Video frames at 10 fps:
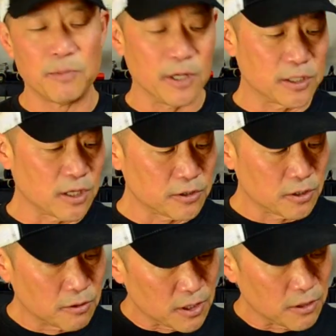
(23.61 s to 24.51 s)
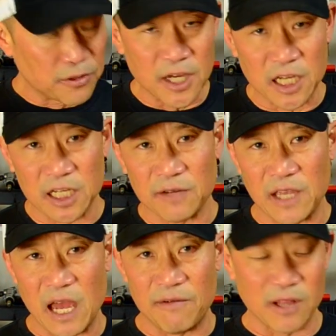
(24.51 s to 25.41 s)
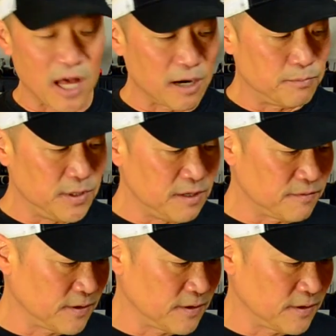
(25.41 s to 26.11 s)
but it's also, thick enough to have a lot of beef.